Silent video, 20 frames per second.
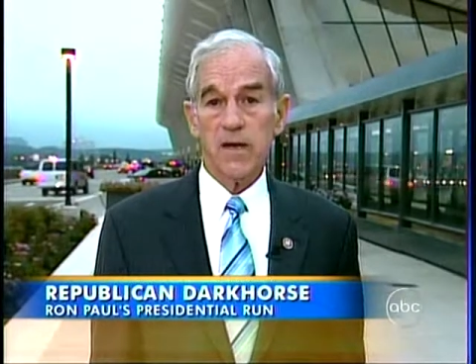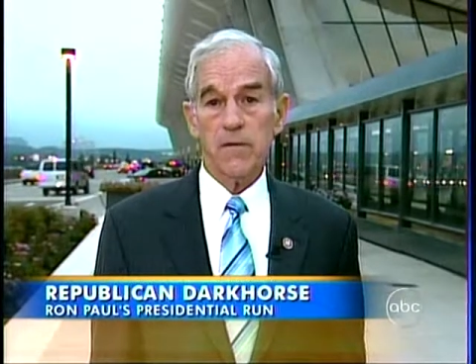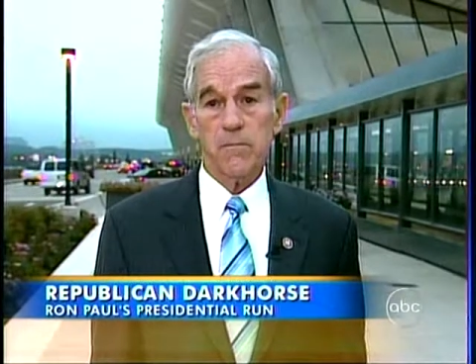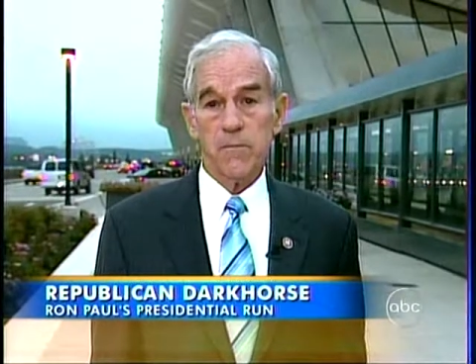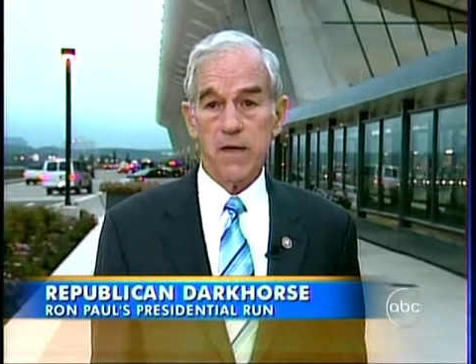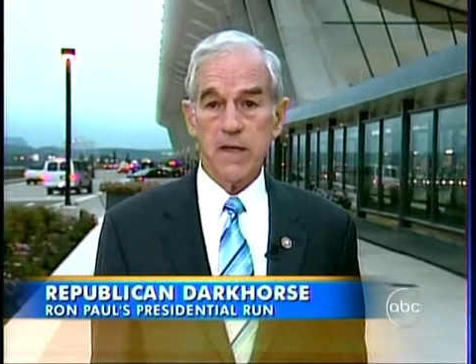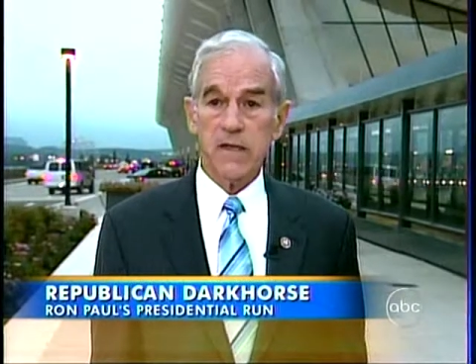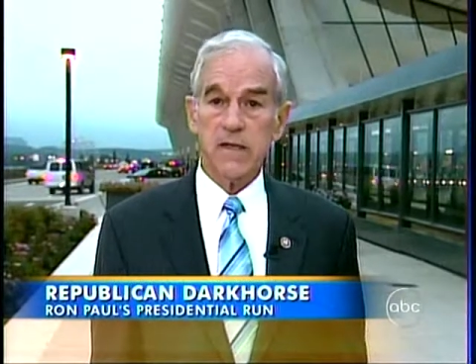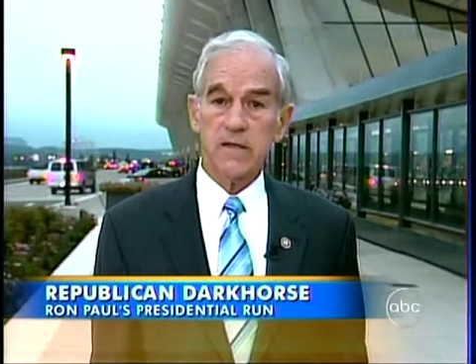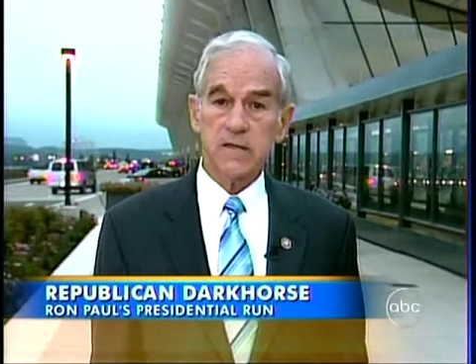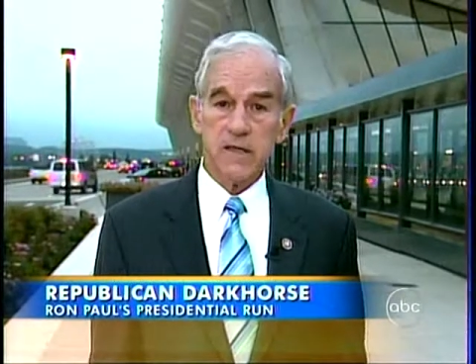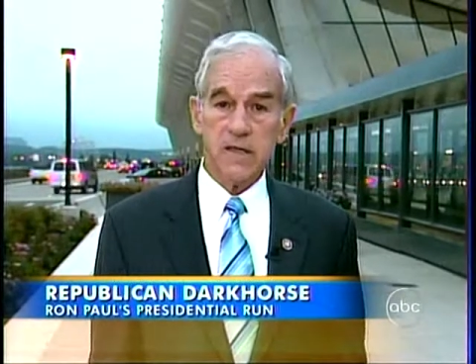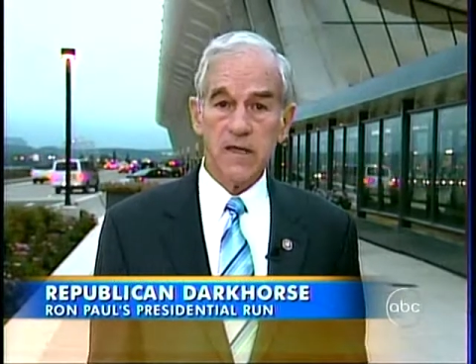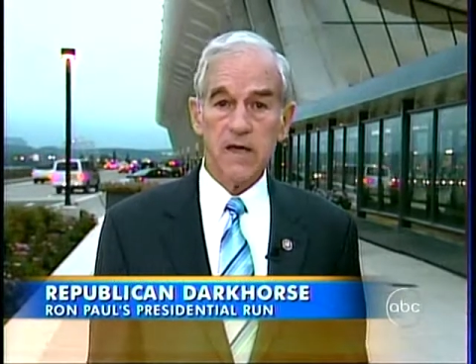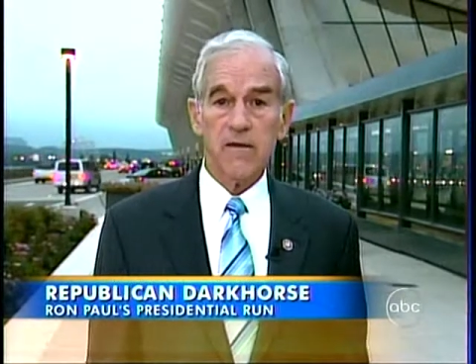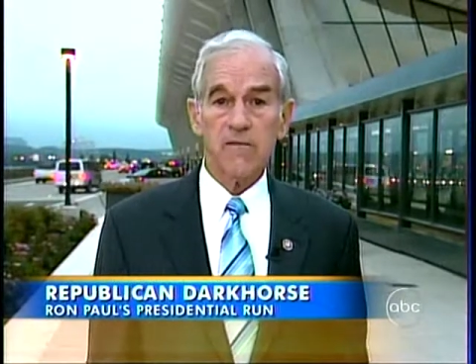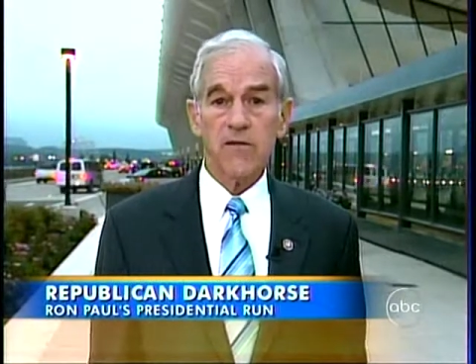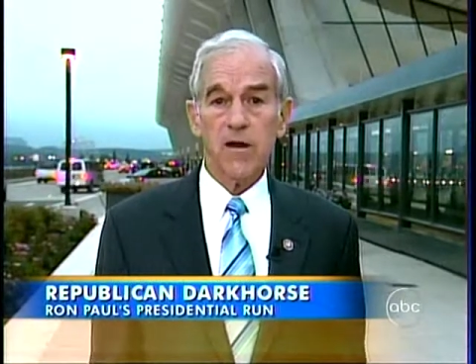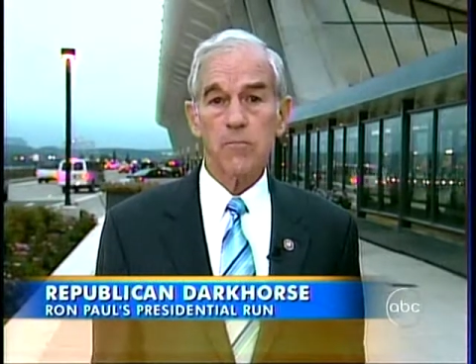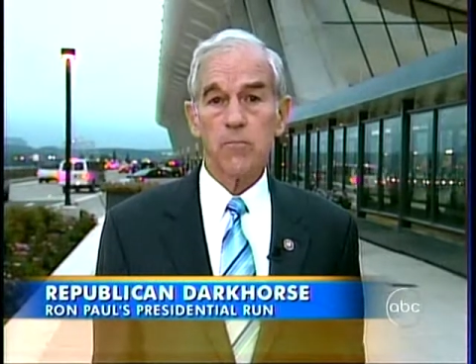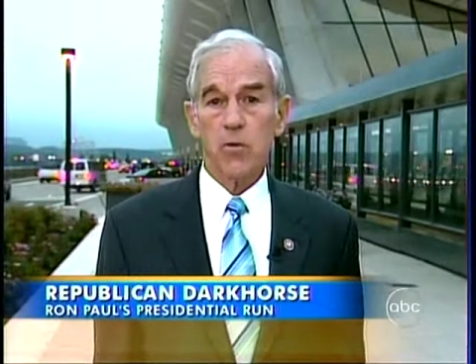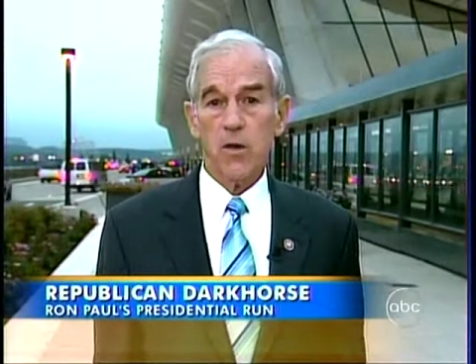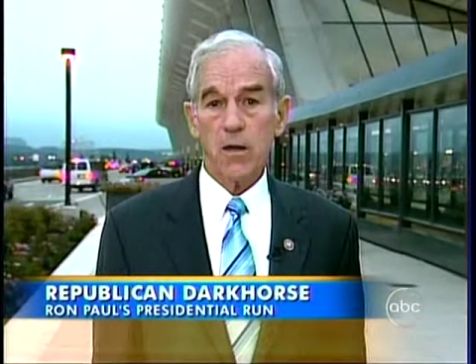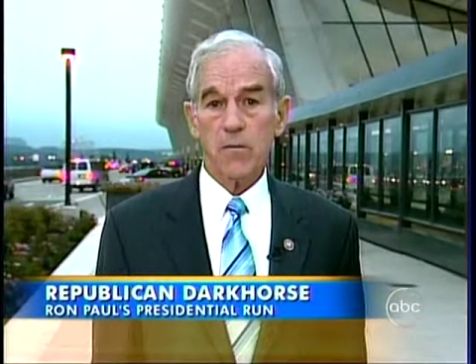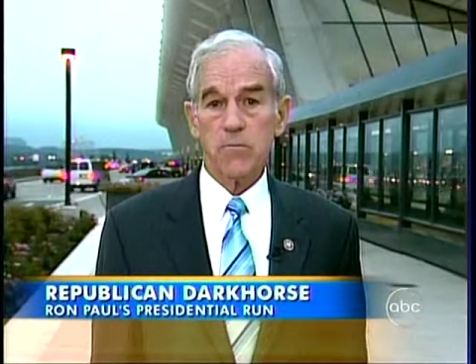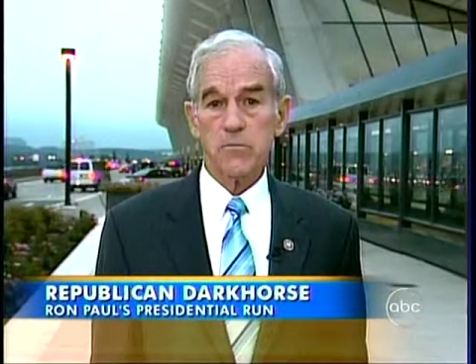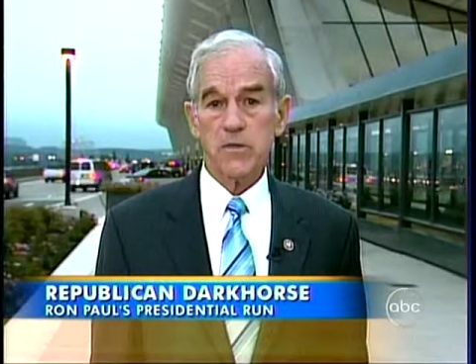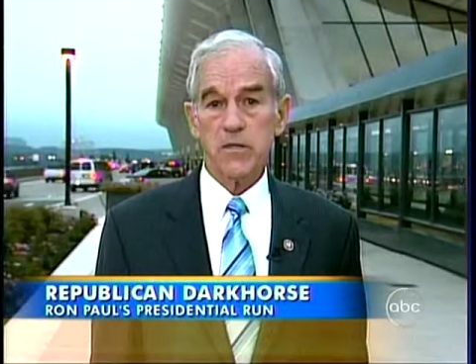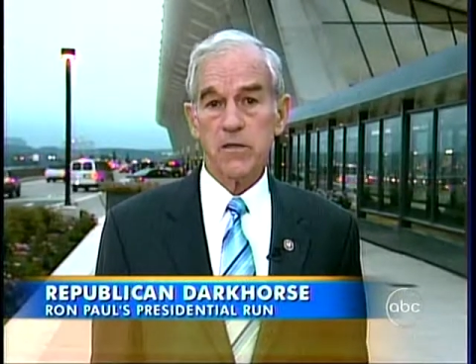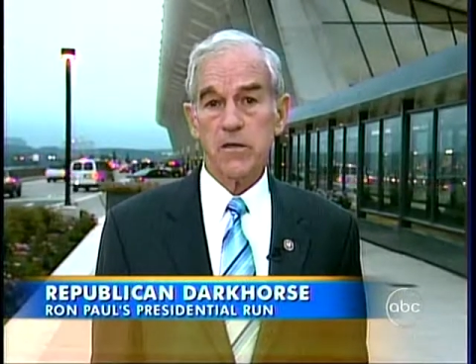of money and take care of our
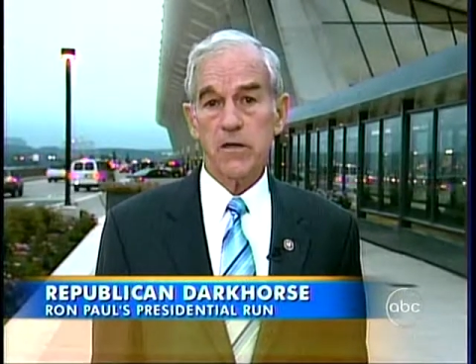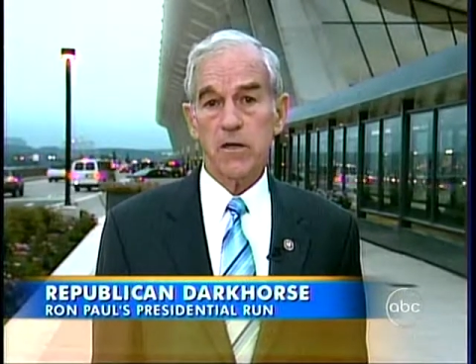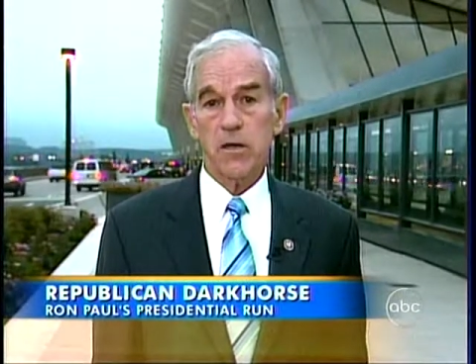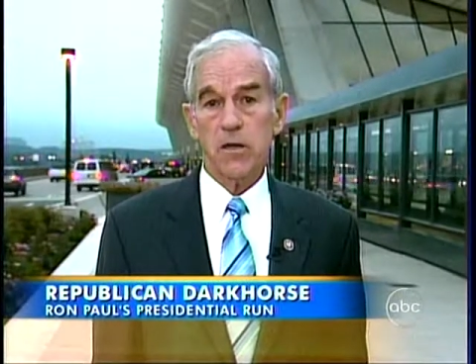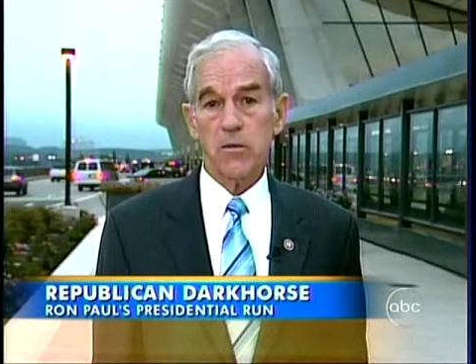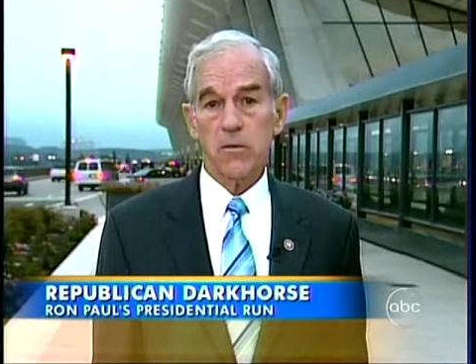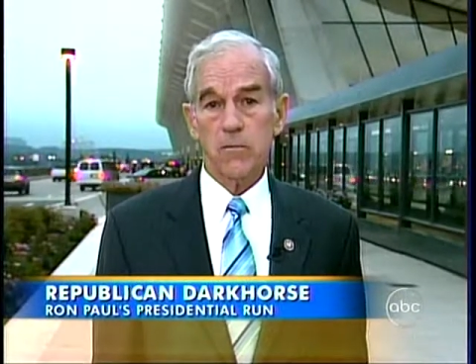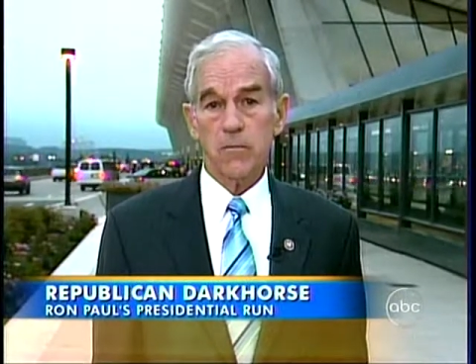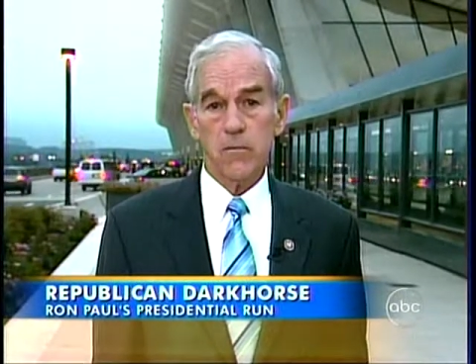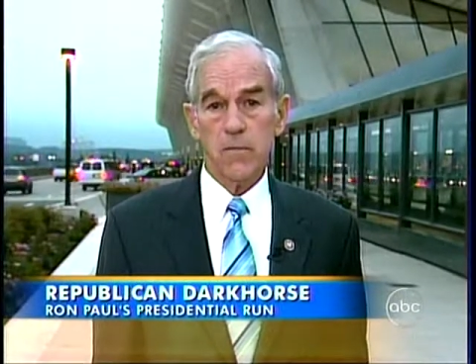problems here at home.